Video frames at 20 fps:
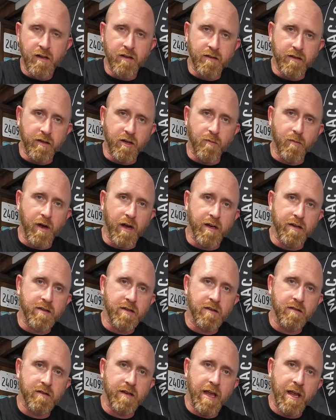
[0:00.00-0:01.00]
Then you might
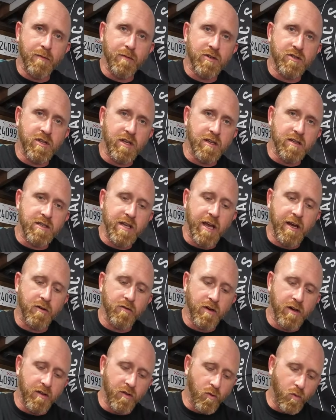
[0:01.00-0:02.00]
damage the
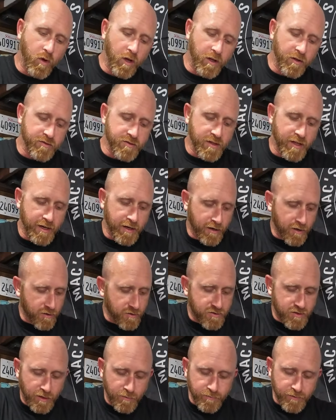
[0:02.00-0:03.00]
integrity of the welds there or
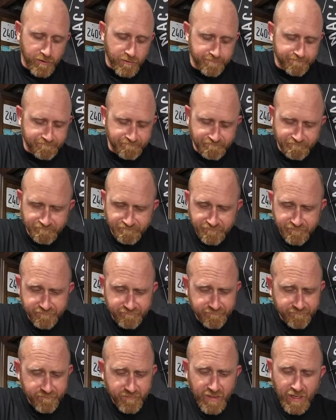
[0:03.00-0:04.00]
something.
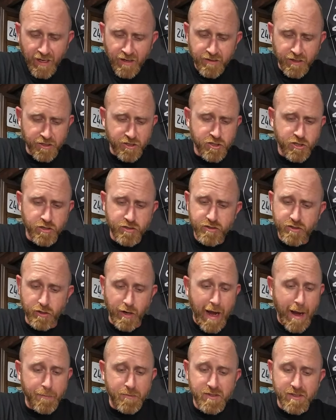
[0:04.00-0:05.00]
The
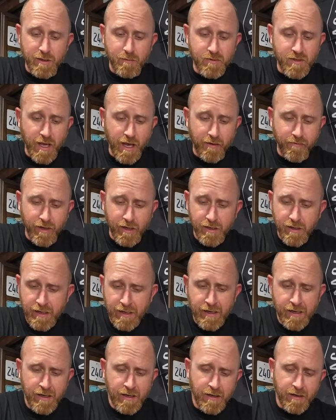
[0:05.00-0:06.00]
strap seems heavy.
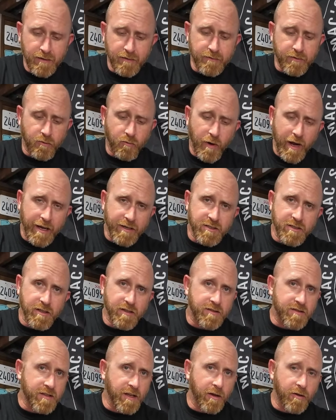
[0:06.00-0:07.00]
The ratchet
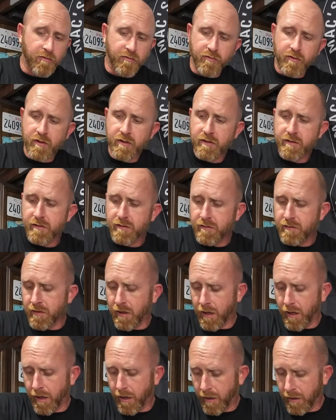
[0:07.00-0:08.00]
itself
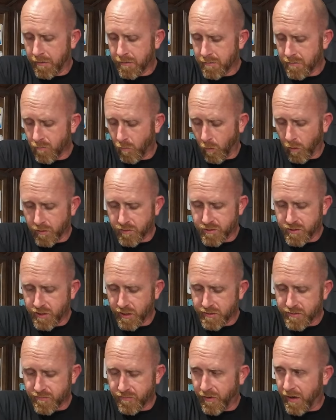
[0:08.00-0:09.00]
worked
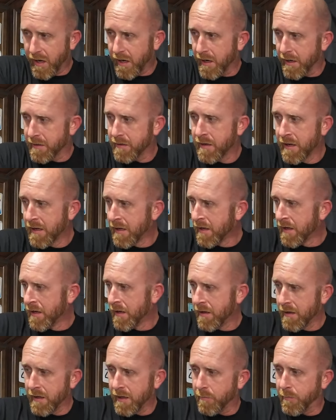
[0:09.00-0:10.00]
just fine.
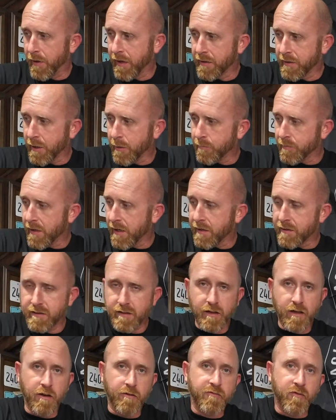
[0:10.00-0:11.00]
It picked up that
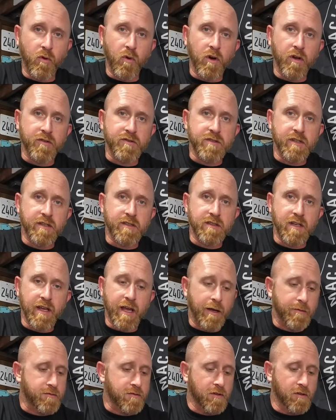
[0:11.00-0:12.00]
4L60,
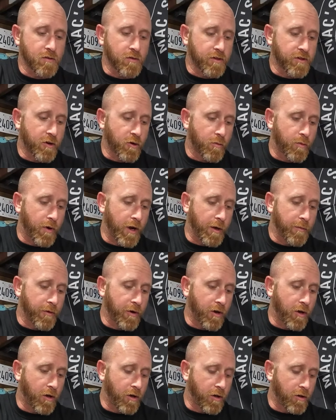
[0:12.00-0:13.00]
absolutely no problem at
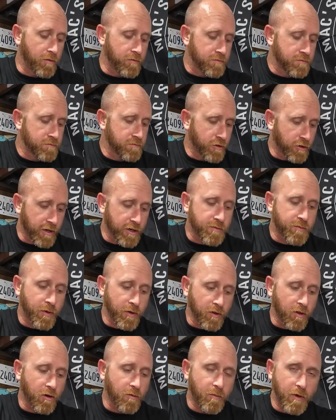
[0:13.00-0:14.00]
all. You're going to put
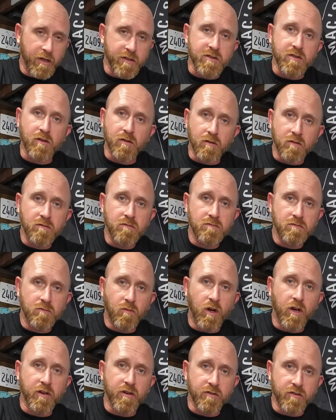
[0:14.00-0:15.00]
a little muscle
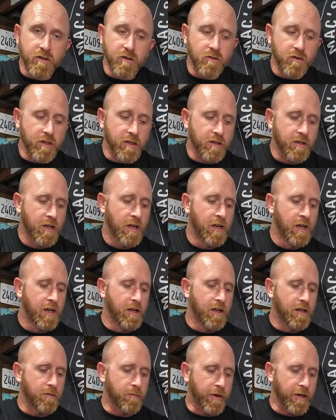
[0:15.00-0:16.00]
while you're doing it.
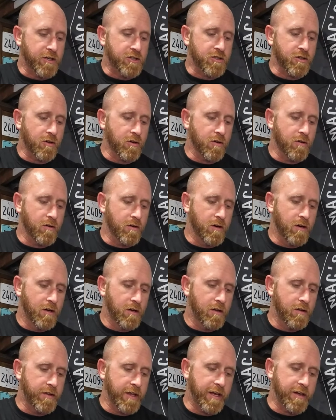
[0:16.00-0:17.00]
Make sure
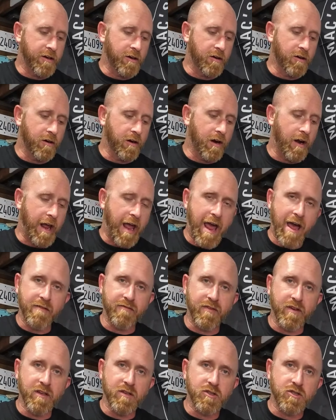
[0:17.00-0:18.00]
that your
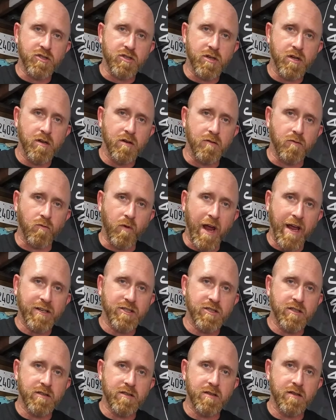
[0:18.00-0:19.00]
1/2-inch
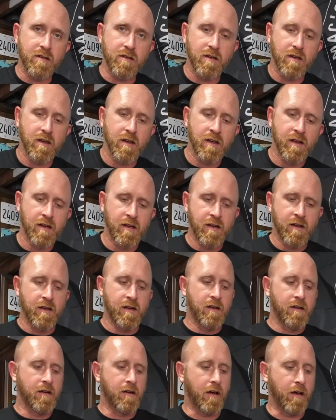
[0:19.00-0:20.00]
ratchet
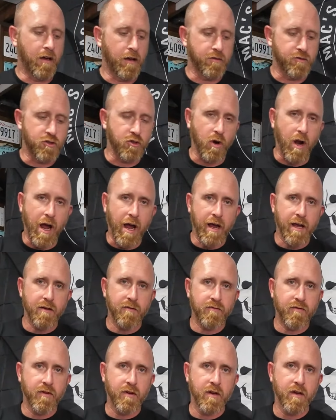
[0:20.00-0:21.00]

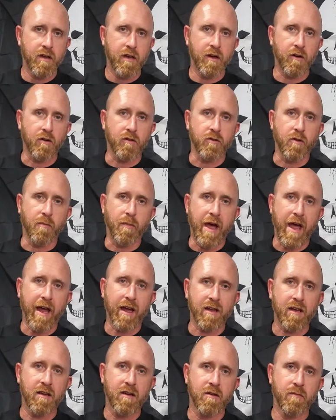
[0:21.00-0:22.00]
drive here on the
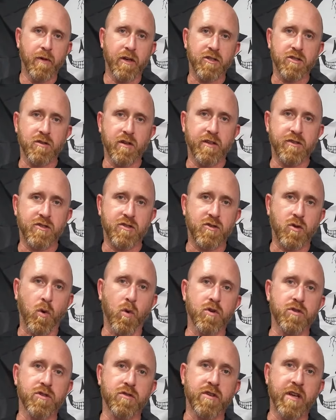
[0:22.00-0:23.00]
back, make sure that's
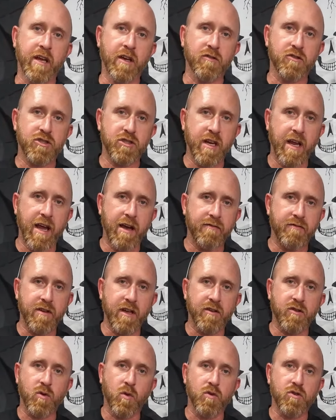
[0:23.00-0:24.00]
towards your tail shaft,
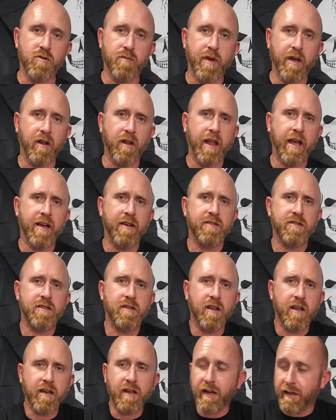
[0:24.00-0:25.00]
not towards your bell housing
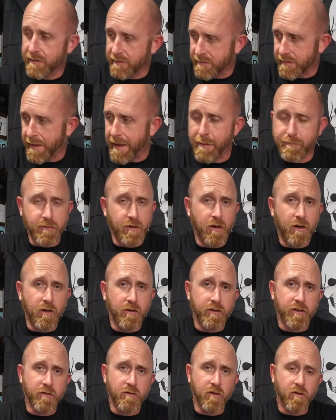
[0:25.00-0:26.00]
like I slapped it on
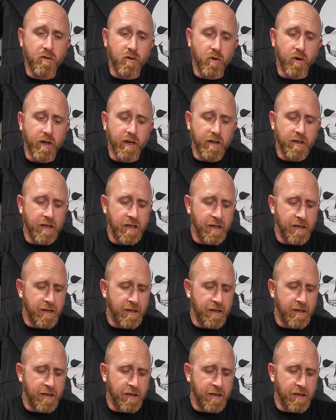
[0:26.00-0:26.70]
there real quick